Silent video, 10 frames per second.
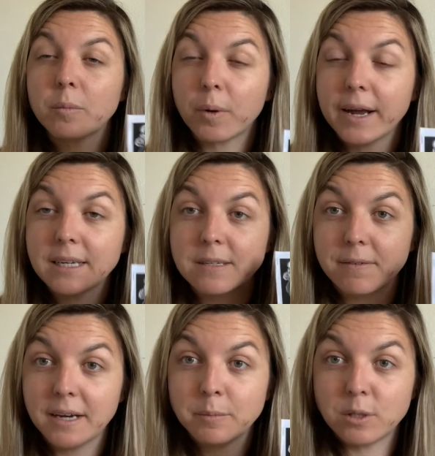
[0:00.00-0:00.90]
pray a
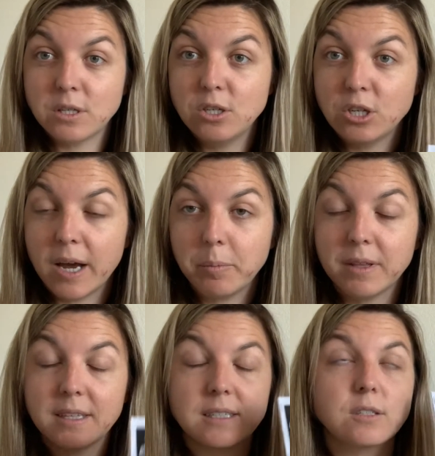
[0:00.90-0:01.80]
Divine Mercy
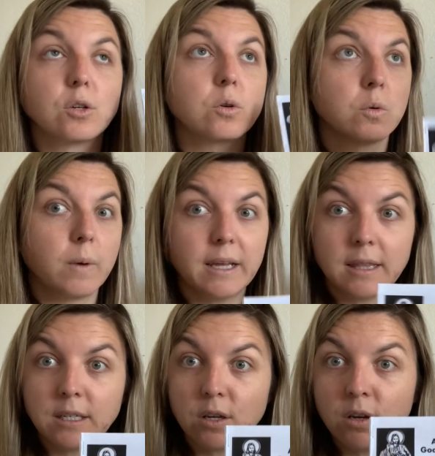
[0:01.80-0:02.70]
chaplet. This is a great
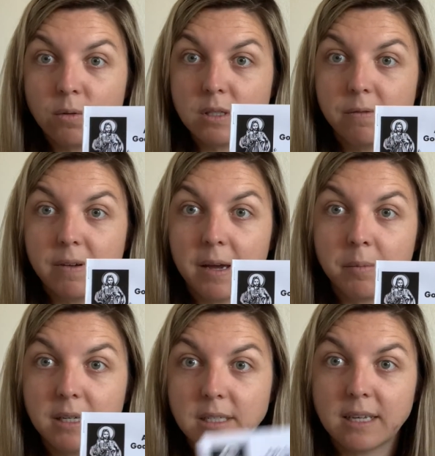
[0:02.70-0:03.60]
thing to do as a
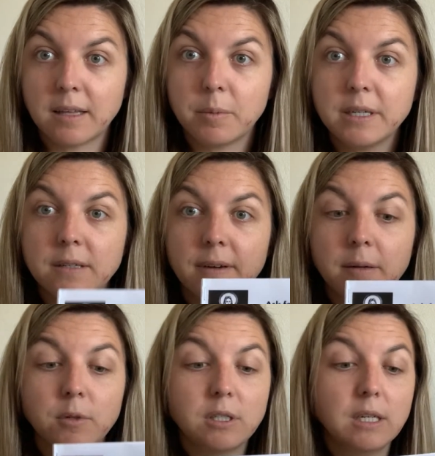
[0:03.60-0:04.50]
family to celebrate Divine
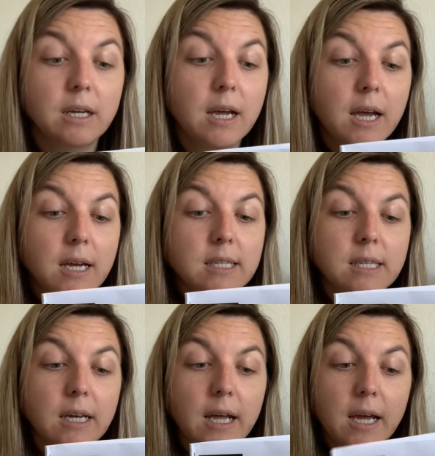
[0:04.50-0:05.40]
Mercy
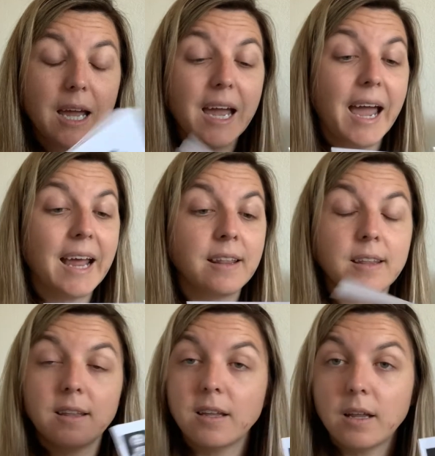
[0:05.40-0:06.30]
Sunday. And
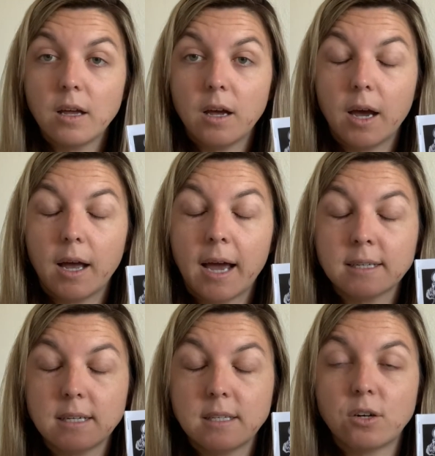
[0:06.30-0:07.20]

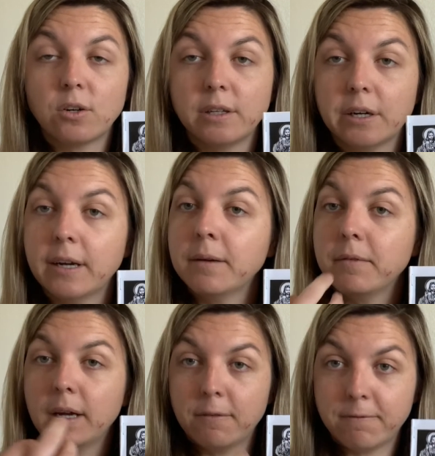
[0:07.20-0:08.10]
as I said earlier,
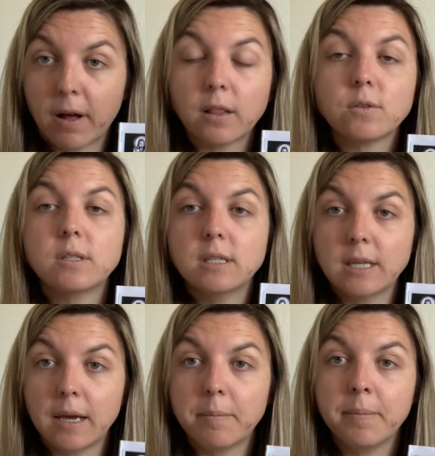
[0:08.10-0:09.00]
it follows the
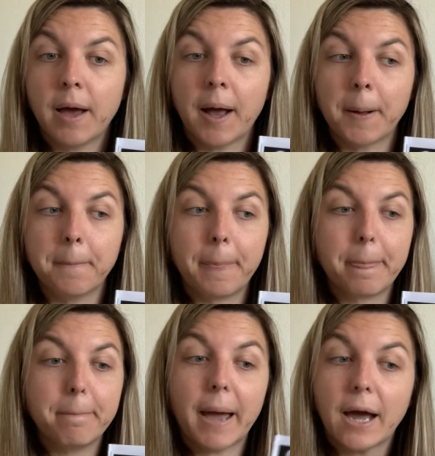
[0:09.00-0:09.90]
same
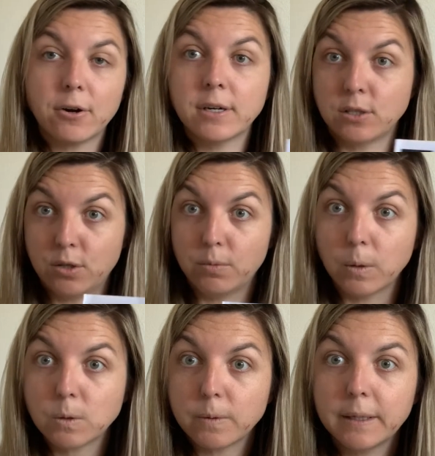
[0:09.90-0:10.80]
pattern as the
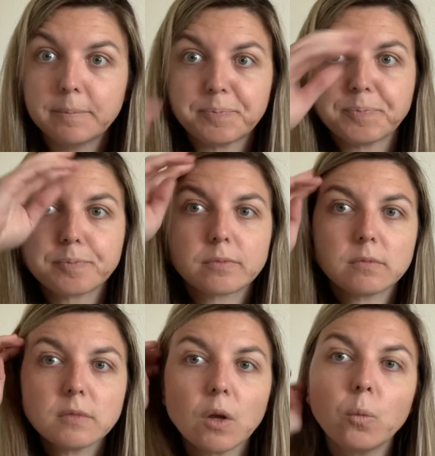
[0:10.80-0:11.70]
Rosary
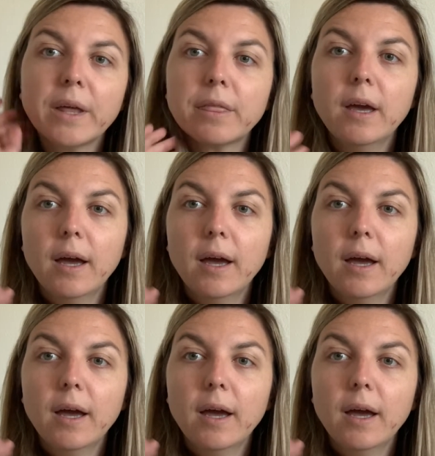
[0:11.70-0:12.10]
with